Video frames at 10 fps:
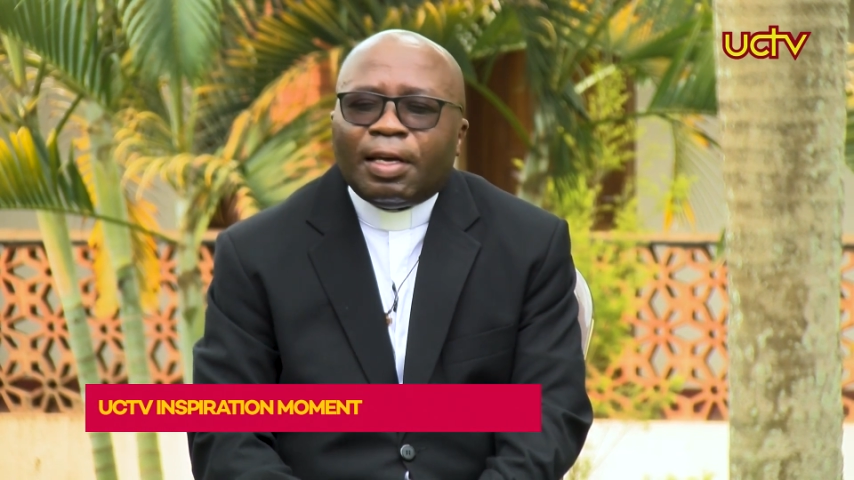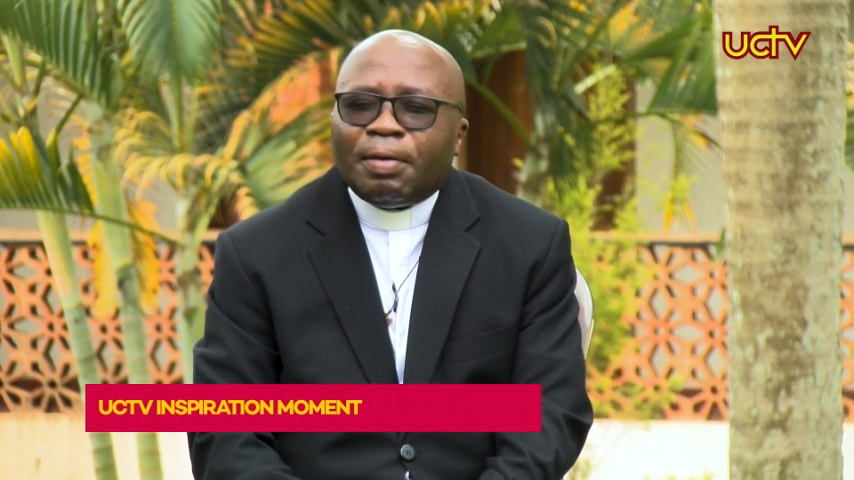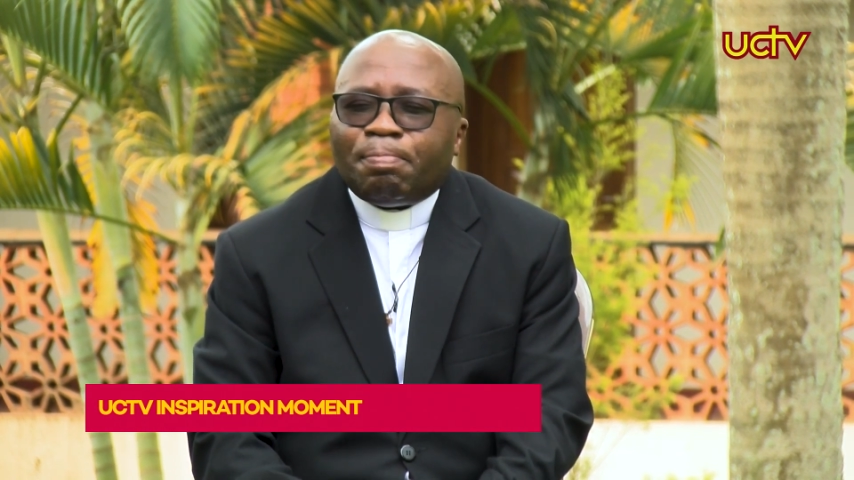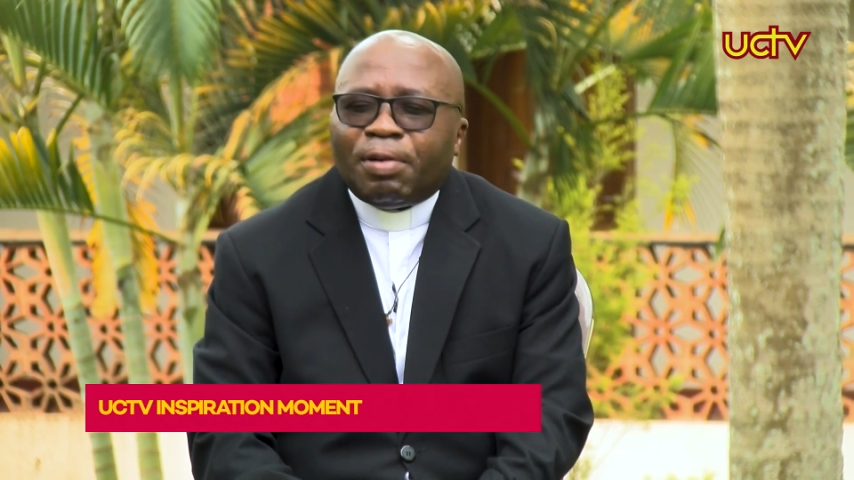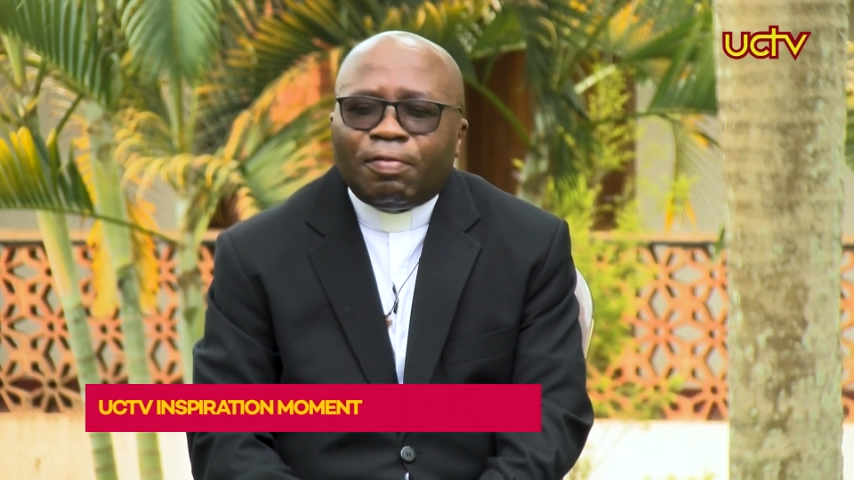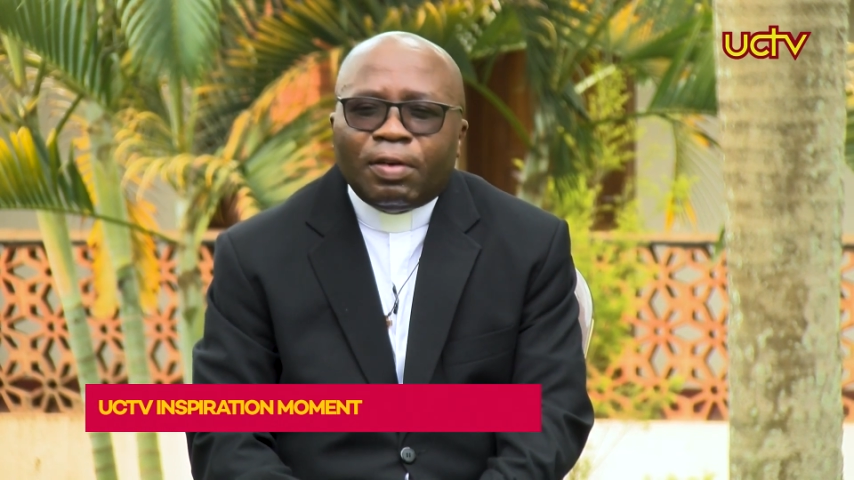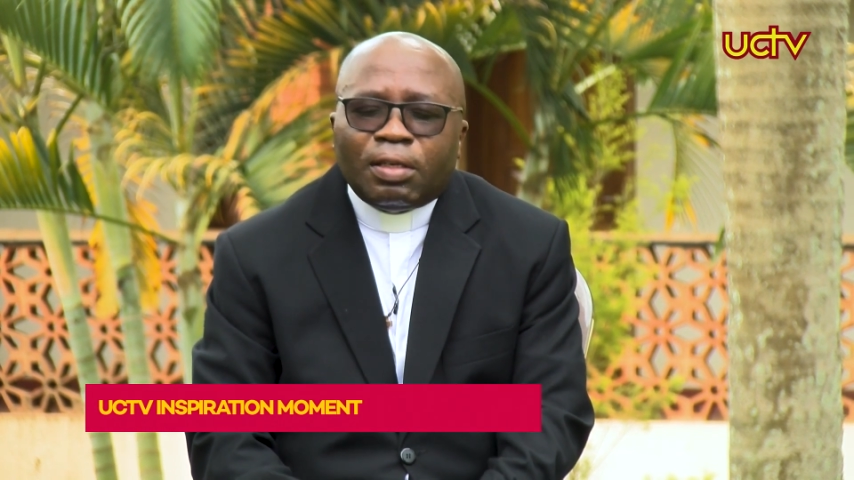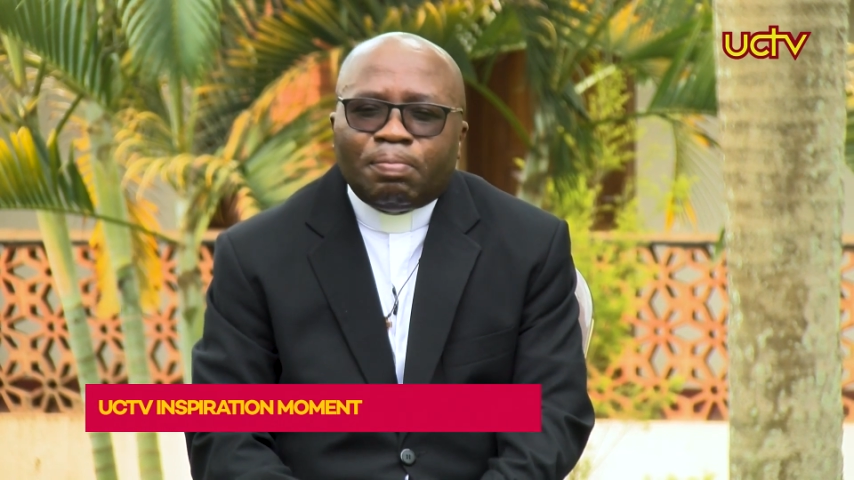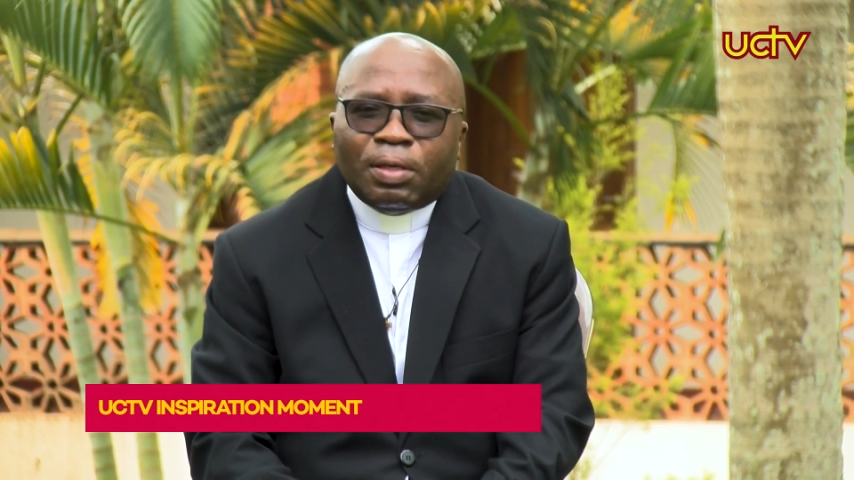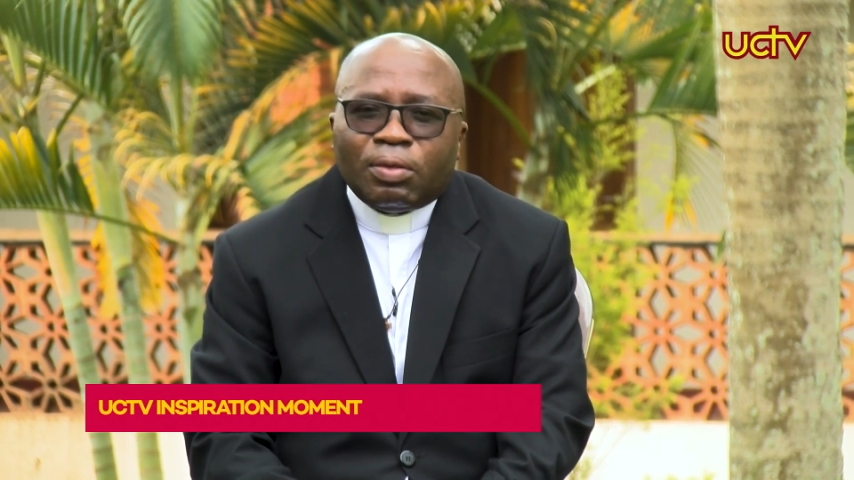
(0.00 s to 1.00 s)
a
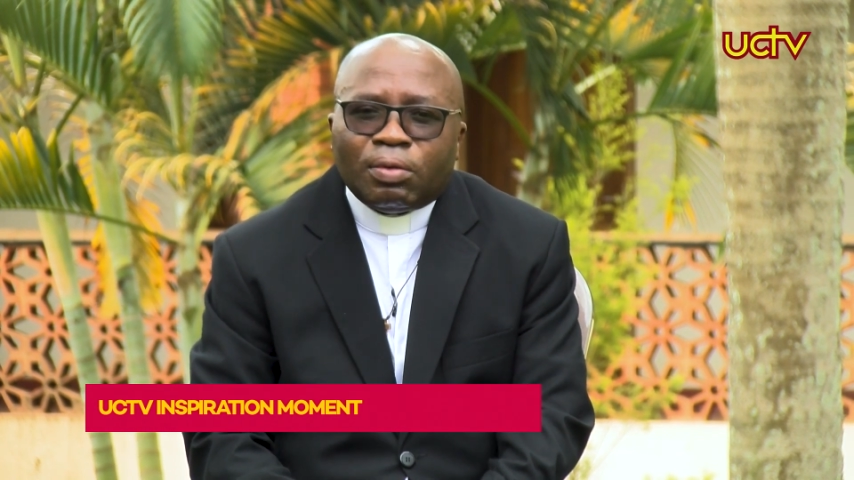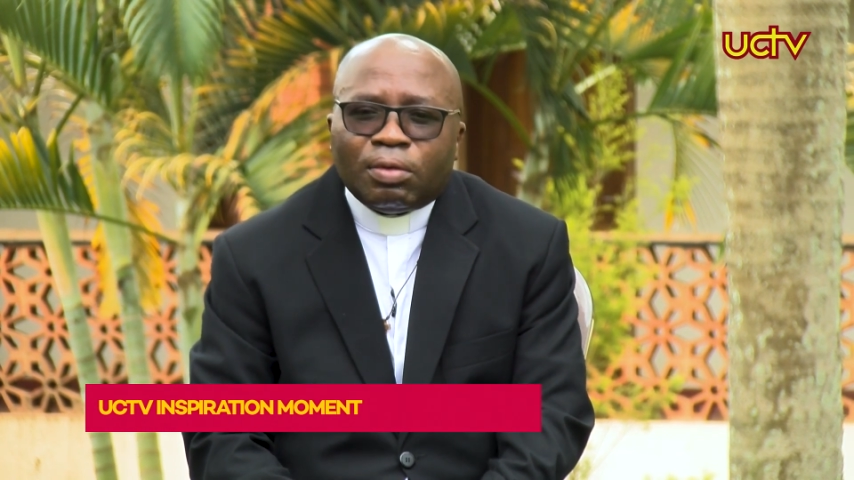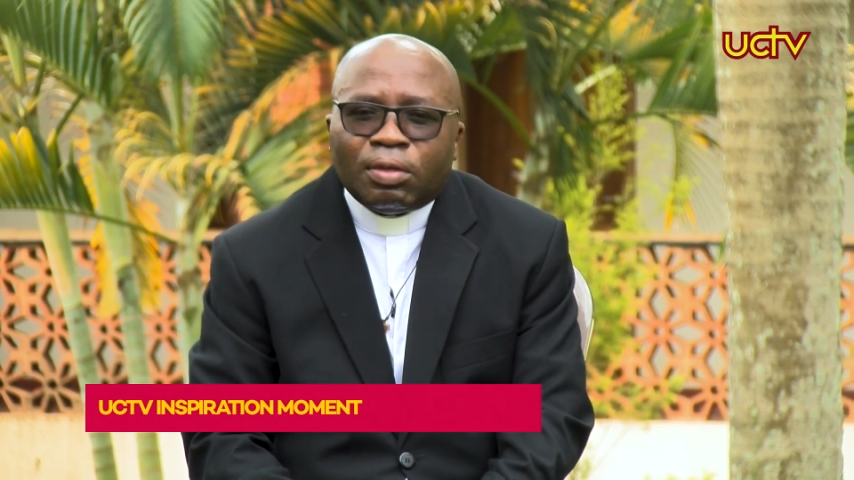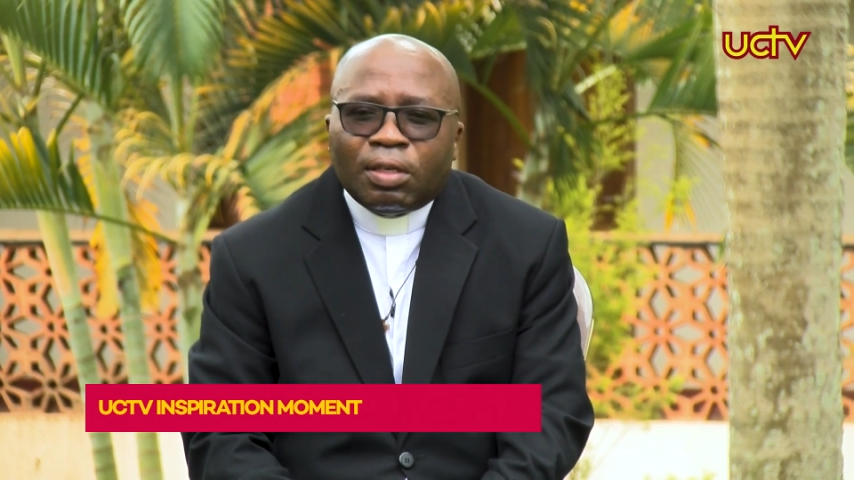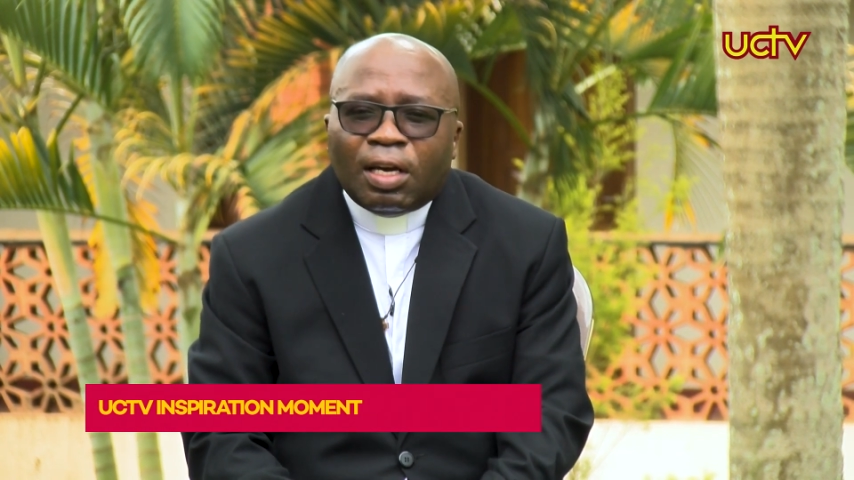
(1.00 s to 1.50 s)
perfect person,